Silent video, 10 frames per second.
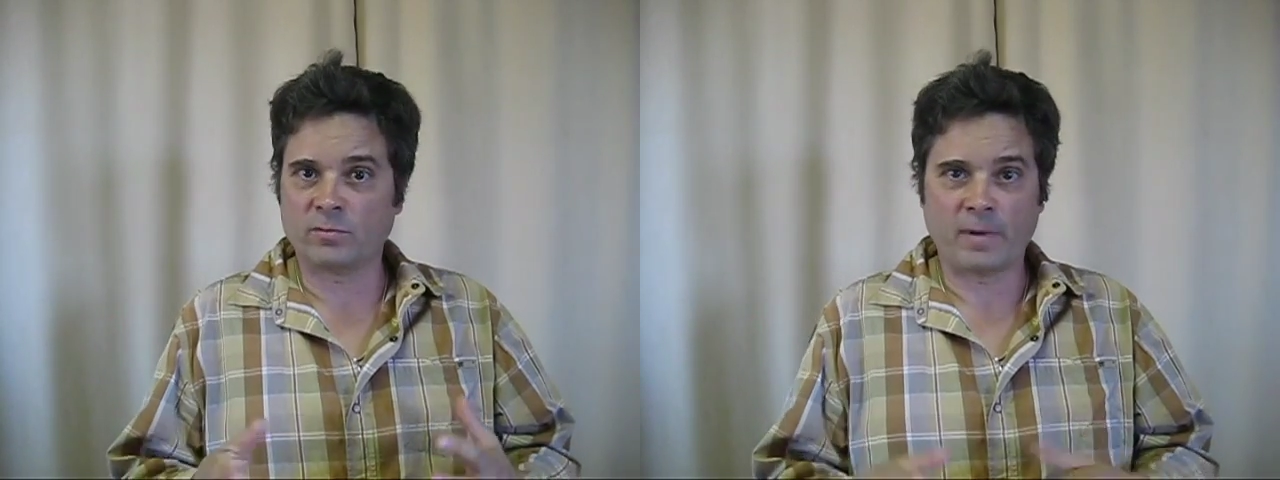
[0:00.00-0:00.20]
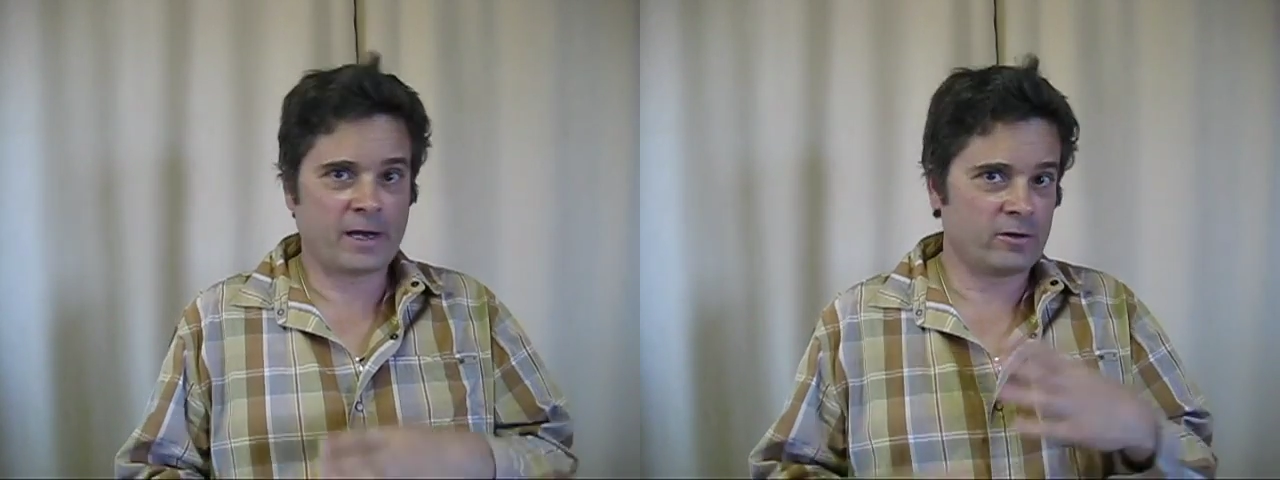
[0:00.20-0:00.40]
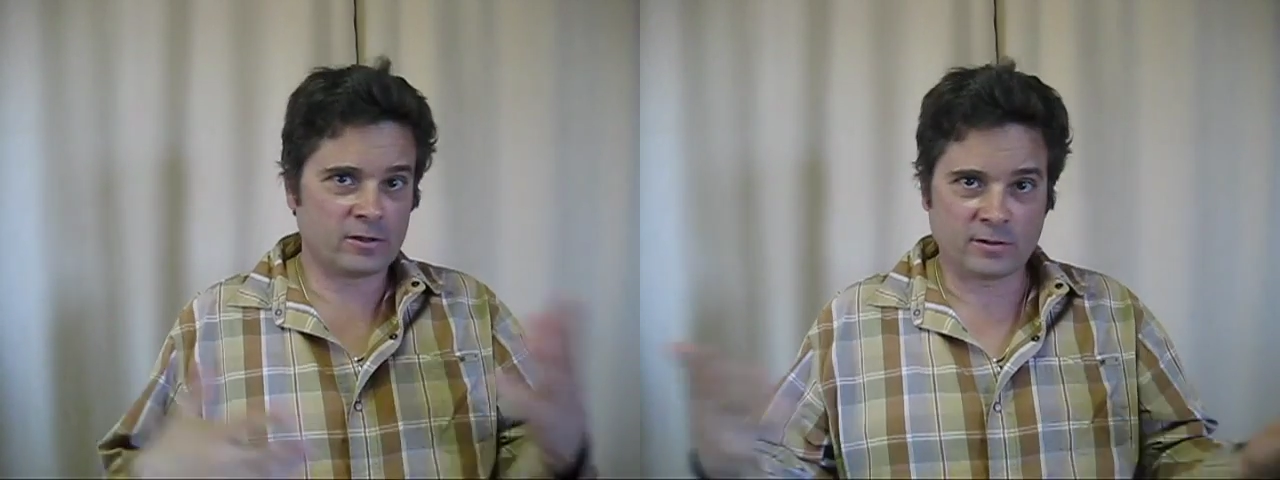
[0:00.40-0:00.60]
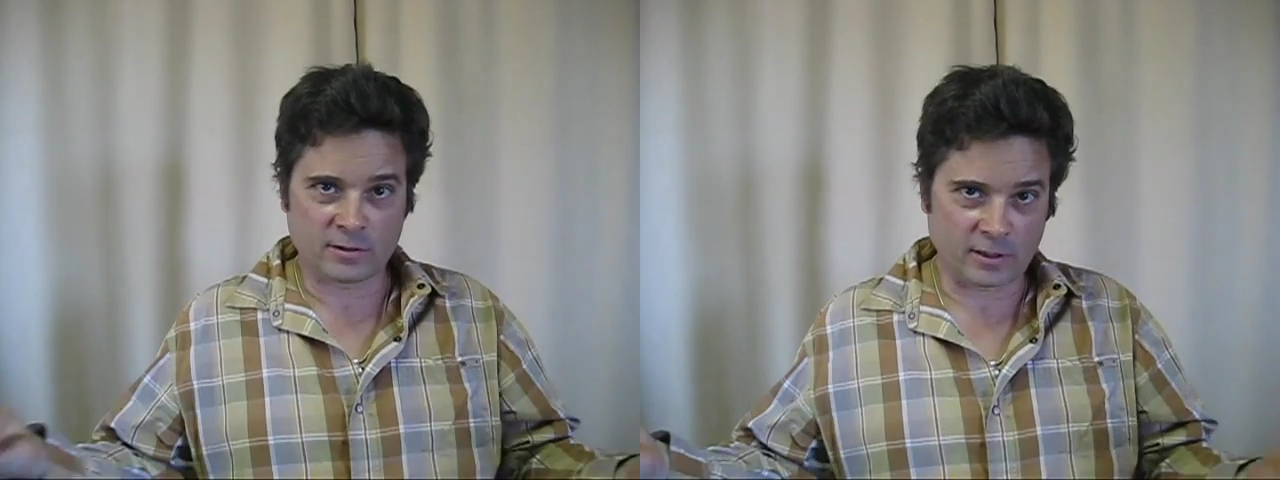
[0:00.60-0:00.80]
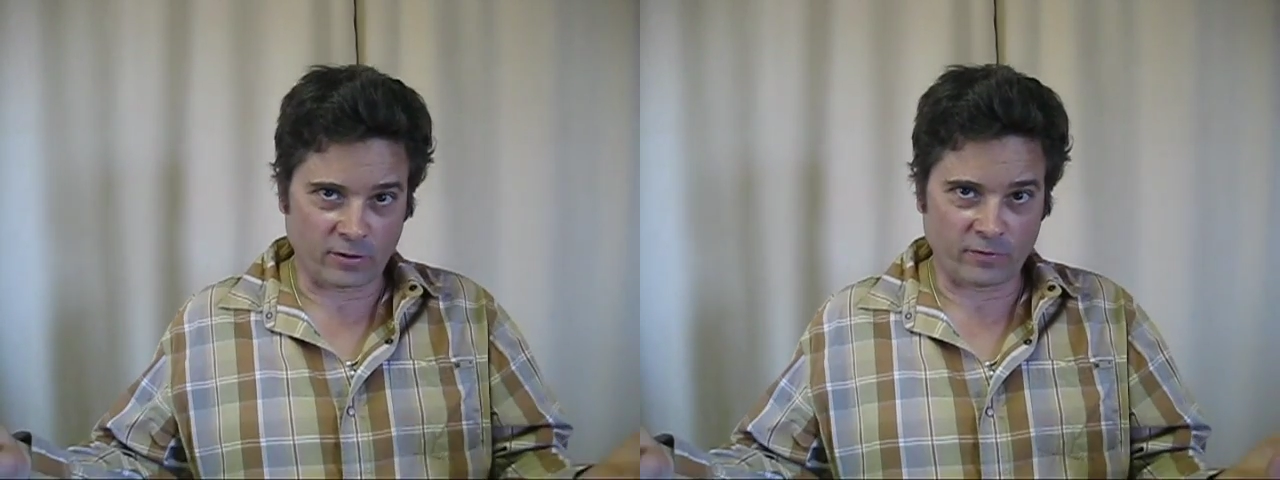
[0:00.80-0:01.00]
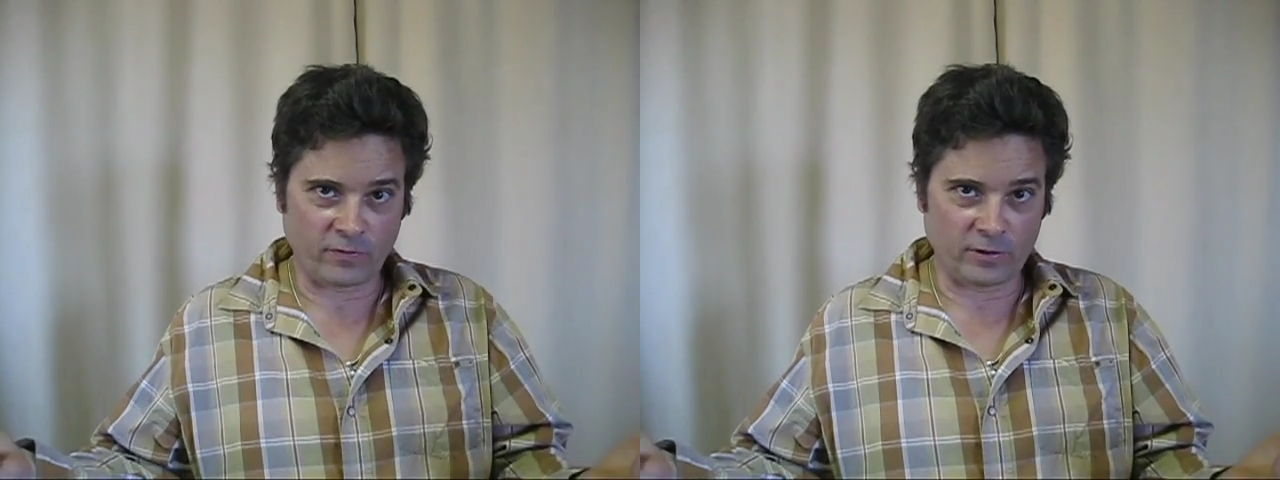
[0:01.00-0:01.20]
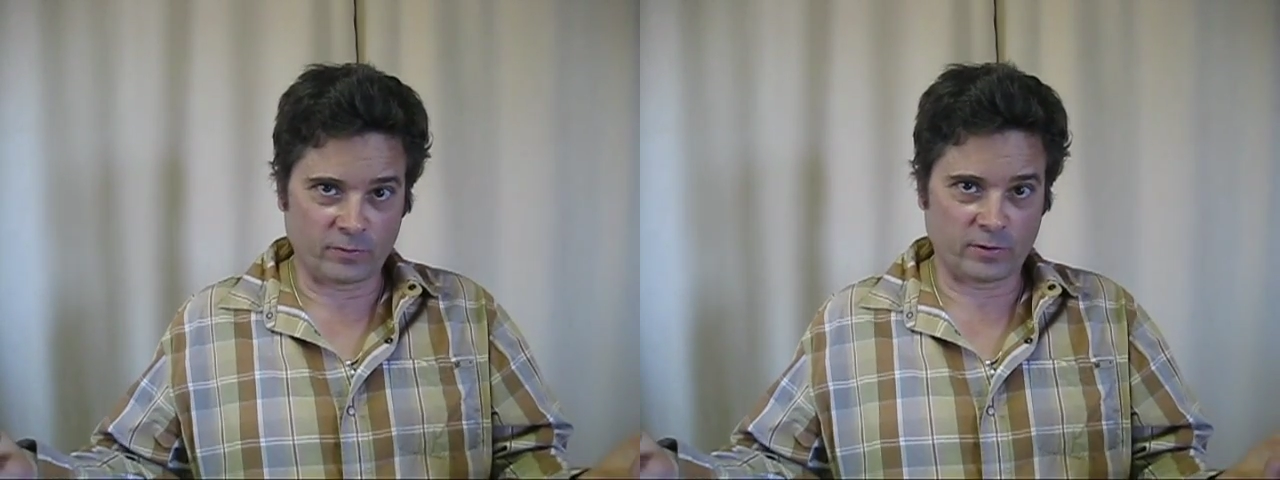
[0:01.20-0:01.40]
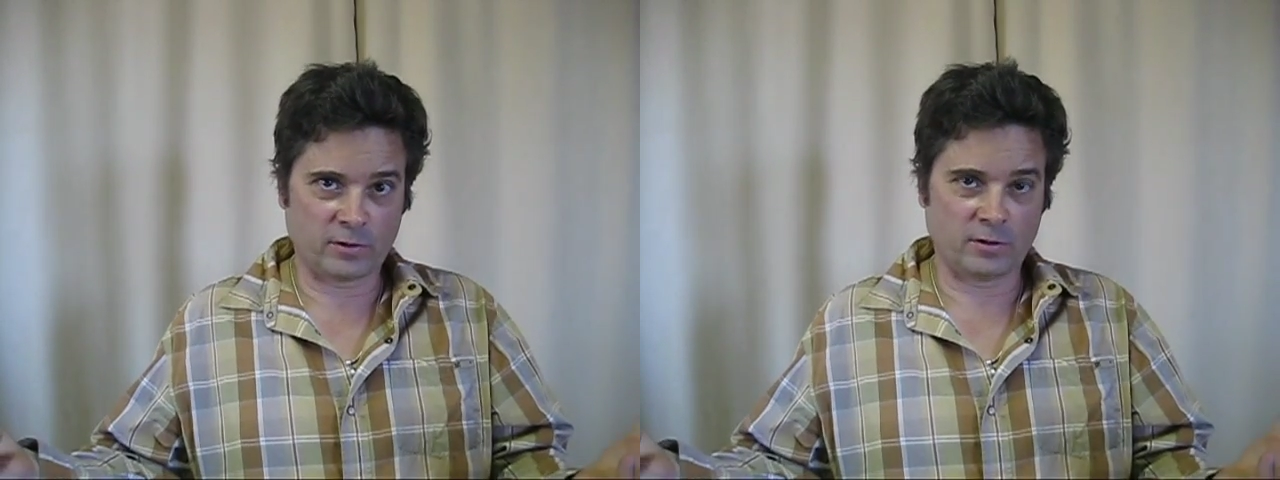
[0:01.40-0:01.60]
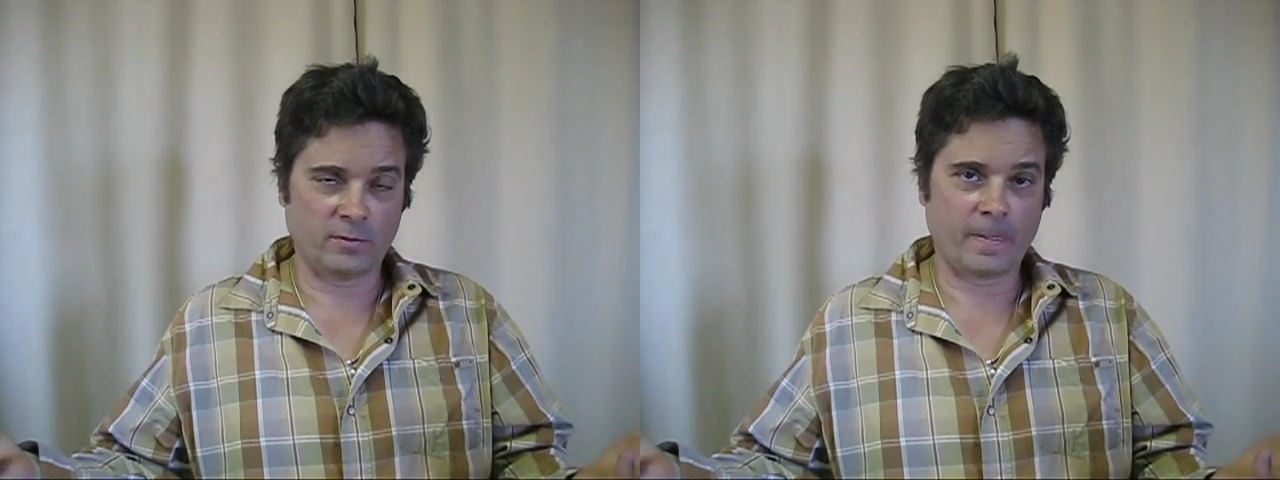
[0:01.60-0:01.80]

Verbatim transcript: Matter doesn't tell the field what to do.